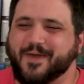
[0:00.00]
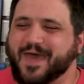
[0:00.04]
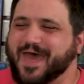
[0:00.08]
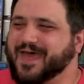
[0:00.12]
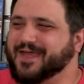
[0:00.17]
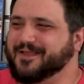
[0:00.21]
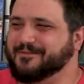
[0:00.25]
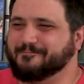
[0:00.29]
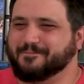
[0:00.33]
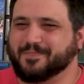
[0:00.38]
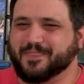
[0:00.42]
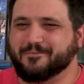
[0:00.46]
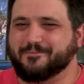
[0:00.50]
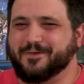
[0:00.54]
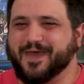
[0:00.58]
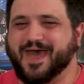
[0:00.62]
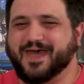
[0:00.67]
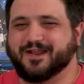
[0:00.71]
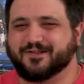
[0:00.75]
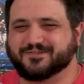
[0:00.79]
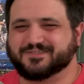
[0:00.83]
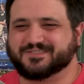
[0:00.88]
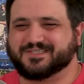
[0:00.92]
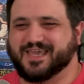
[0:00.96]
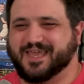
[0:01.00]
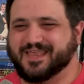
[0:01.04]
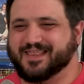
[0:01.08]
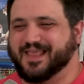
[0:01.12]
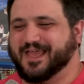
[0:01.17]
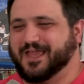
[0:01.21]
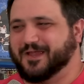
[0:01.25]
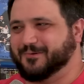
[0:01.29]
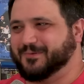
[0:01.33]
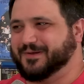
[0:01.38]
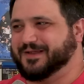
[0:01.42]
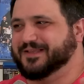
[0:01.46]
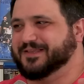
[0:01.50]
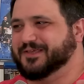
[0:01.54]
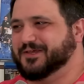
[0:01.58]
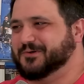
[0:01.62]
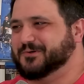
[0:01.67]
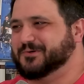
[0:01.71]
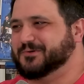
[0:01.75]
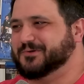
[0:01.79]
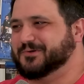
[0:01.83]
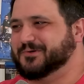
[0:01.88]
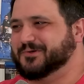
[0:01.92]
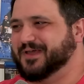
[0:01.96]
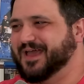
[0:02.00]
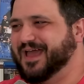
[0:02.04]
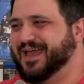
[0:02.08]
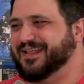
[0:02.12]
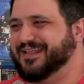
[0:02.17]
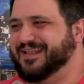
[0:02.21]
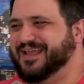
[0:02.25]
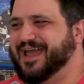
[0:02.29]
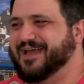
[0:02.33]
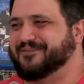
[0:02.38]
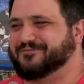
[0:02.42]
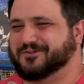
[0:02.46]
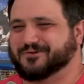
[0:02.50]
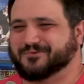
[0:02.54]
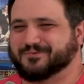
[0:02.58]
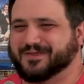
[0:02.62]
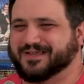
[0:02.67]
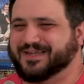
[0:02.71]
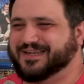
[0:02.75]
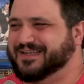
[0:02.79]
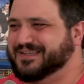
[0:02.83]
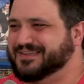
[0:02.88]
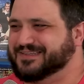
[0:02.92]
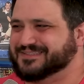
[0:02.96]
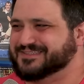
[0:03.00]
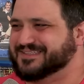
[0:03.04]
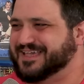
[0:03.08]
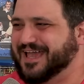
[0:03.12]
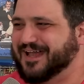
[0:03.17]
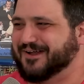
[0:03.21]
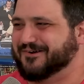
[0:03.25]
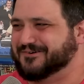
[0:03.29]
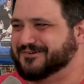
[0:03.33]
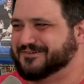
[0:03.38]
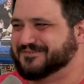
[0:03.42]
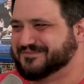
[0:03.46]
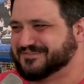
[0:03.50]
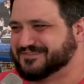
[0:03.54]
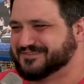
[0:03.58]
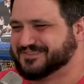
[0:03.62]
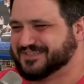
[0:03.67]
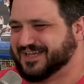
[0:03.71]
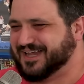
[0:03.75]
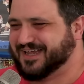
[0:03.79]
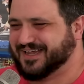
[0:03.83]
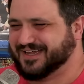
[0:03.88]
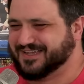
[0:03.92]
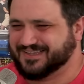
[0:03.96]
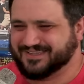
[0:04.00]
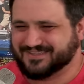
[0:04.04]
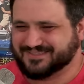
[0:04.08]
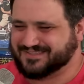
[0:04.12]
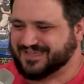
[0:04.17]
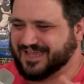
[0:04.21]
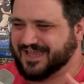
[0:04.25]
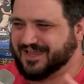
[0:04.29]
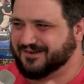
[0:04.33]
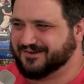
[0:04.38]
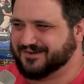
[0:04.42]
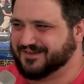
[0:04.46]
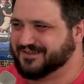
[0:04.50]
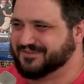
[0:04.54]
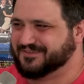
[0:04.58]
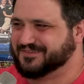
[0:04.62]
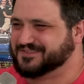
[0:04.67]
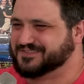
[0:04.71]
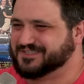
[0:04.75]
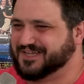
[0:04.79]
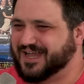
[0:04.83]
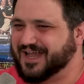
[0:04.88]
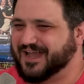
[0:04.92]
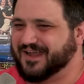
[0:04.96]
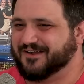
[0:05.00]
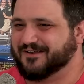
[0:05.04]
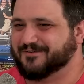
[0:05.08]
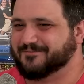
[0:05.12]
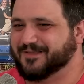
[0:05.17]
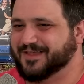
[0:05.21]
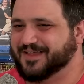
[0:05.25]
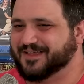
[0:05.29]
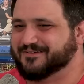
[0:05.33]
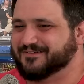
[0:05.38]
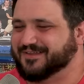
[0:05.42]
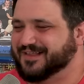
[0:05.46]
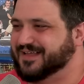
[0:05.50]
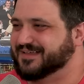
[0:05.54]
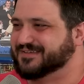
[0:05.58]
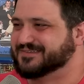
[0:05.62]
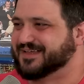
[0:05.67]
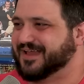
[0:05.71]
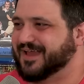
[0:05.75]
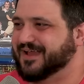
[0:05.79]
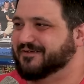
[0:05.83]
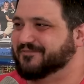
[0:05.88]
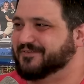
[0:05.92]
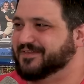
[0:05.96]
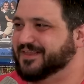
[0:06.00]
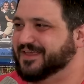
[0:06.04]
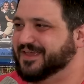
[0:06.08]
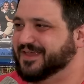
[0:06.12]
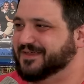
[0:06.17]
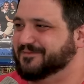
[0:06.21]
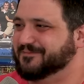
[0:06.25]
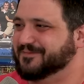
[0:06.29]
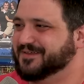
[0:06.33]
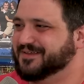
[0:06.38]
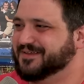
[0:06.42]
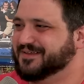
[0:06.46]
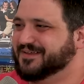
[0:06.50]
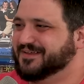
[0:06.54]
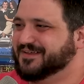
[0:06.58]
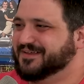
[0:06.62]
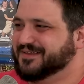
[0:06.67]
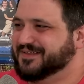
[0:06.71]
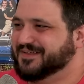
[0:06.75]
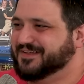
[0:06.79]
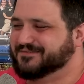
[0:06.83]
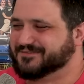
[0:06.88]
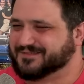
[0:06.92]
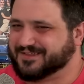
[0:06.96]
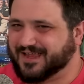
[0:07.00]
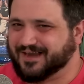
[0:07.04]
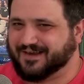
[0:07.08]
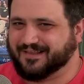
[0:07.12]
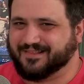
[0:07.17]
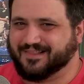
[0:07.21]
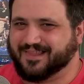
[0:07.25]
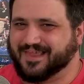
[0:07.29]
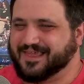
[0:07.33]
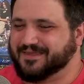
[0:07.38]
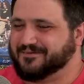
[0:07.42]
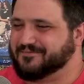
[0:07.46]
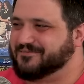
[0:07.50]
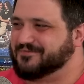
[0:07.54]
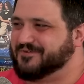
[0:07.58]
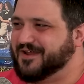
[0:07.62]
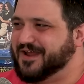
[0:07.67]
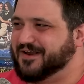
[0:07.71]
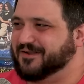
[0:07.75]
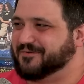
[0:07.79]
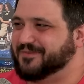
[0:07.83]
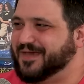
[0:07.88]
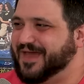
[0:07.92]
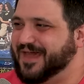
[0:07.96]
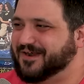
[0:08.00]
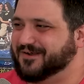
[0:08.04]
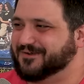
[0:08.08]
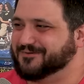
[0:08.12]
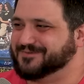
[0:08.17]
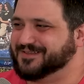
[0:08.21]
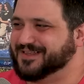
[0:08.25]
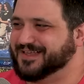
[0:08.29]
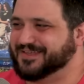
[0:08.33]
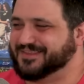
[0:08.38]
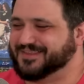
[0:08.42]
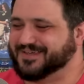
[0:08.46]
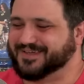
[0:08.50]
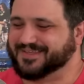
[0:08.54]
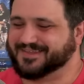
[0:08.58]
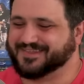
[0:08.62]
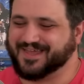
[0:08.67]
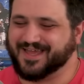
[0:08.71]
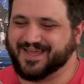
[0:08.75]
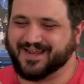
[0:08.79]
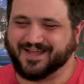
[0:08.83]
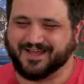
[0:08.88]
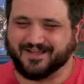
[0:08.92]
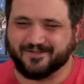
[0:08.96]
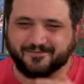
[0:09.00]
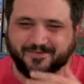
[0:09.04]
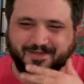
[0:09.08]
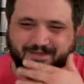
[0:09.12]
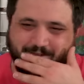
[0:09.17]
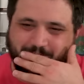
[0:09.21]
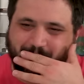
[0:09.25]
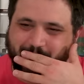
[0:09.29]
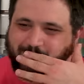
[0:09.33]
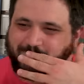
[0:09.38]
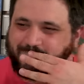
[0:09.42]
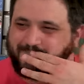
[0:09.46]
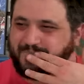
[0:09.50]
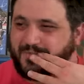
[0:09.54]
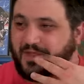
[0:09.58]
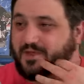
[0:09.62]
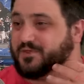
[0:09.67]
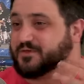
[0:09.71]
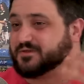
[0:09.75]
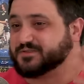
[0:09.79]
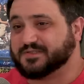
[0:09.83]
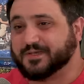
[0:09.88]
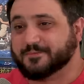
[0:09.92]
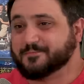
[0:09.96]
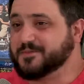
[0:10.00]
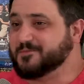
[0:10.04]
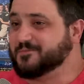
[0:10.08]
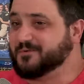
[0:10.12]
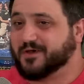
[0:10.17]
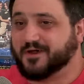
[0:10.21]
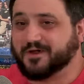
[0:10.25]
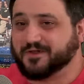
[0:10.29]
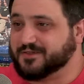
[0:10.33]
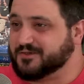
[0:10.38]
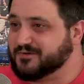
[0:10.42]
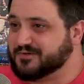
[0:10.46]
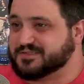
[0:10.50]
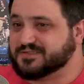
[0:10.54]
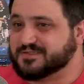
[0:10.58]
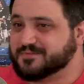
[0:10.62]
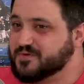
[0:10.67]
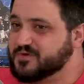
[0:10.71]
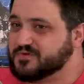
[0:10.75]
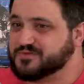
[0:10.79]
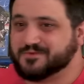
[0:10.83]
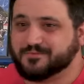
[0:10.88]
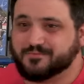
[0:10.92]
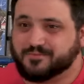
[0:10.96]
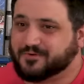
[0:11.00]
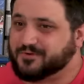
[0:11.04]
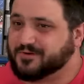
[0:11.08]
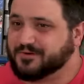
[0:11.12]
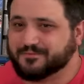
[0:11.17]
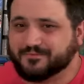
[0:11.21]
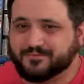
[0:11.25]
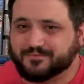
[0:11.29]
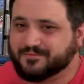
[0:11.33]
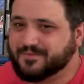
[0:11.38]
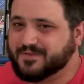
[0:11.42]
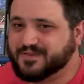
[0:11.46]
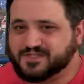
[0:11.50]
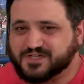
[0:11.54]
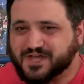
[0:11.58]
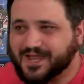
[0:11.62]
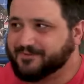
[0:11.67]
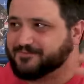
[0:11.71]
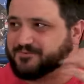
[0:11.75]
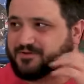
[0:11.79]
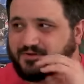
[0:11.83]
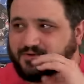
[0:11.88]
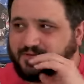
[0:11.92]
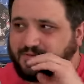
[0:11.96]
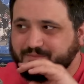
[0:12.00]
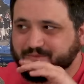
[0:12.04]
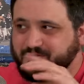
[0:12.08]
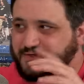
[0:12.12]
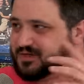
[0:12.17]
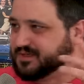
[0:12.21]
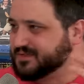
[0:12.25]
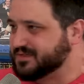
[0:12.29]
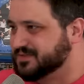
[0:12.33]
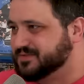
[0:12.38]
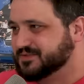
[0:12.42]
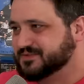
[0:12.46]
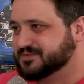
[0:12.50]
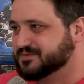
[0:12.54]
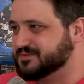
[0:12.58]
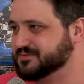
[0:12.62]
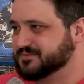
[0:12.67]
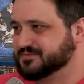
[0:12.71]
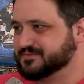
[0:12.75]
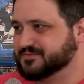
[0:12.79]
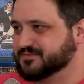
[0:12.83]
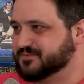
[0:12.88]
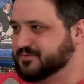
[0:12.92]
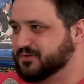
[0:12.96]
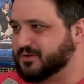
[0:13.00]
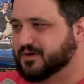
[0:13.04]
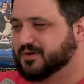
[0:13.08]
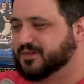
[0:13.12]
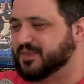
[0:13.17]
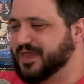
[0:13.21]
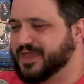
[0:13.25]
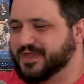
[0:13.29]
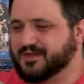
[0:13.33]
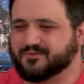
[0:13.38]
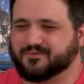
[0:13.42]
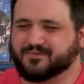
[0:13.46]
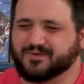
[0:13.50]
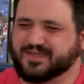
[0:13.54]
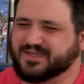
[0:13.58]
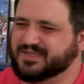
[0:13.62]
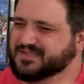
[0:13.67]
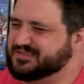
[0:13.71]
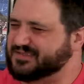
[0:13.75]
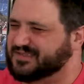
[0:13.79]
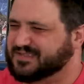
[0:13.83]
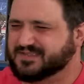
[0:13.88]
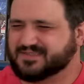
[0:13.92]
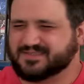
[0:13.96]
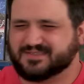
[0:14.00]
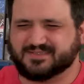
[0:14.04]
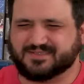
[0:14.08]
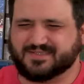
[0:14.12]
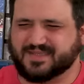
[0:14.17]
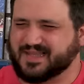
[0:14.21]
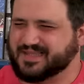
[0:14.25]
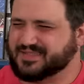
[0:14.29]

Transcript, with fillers: battles get like really cool. And after reading the Scouring of the Shire, I'm like, oh, that's kind of a lame. It was kind of a lame final battle. I'm glad they cut that out. Although some people argue it's the most important chapter in the book for like reasons